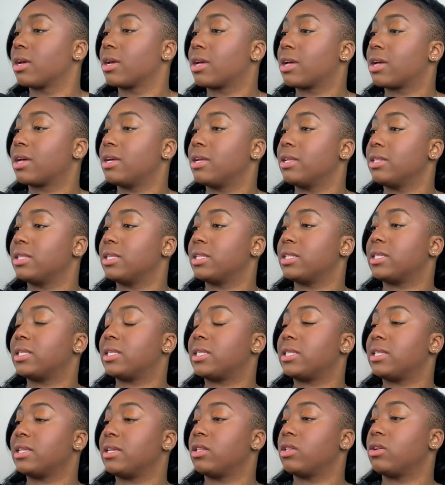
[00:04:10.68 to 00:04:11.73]

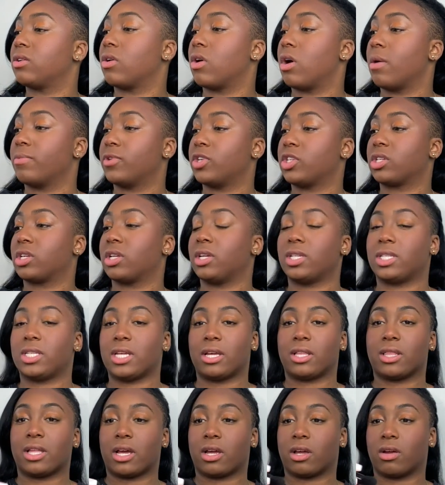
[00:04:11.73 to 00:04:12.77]
concealer. I'm just gonna
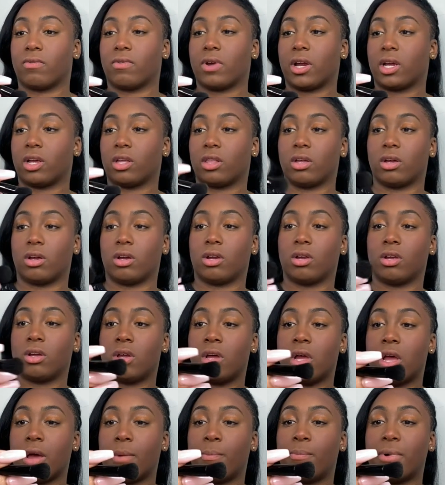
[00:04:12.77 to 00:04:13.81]
take like a regular
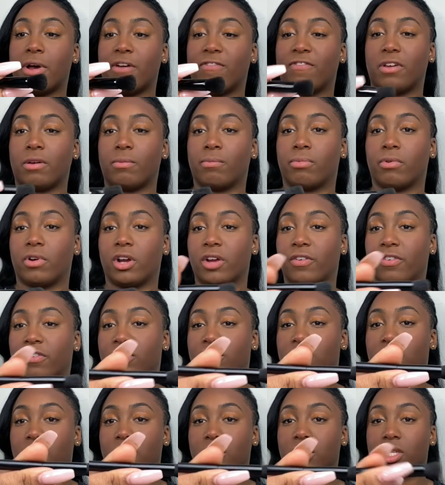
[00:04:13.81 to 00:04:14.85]
buffing
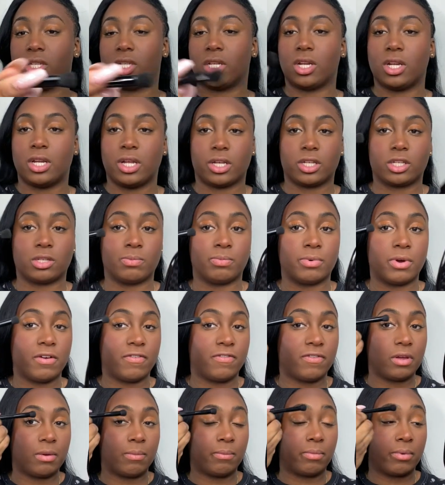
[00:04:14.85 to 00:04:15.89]
brush. This is a NYX
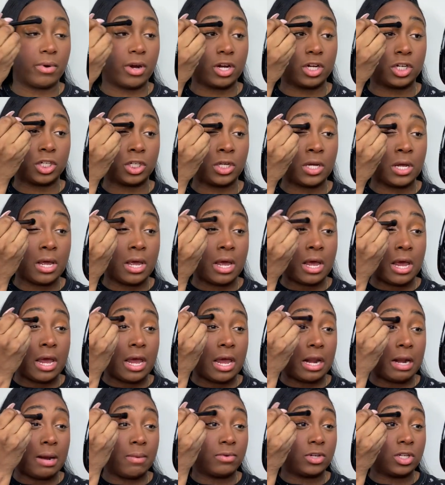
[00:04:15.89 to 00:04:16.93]
buffing brush,
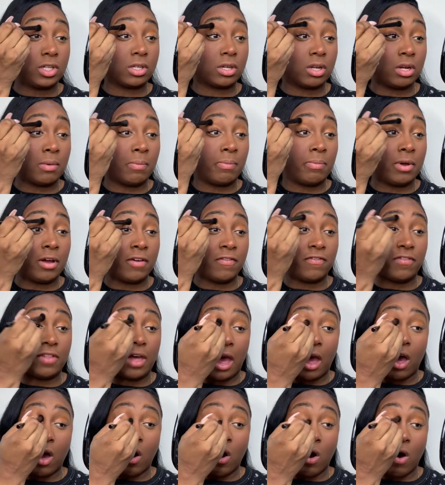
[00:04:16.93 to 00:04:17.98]
and I'm just gonna buff
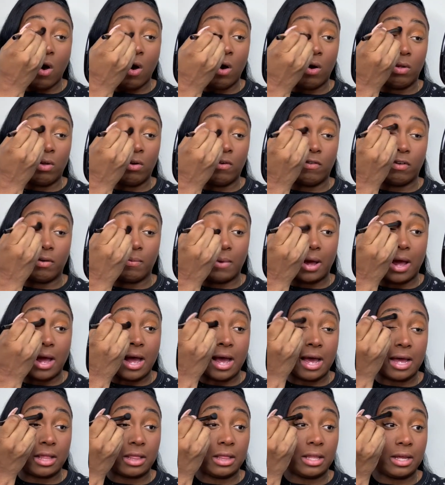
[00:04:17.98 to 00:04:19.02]
that all over my
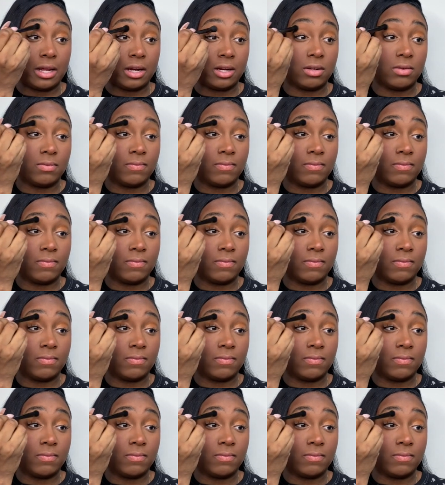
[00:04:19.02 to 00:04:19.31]
eyelid.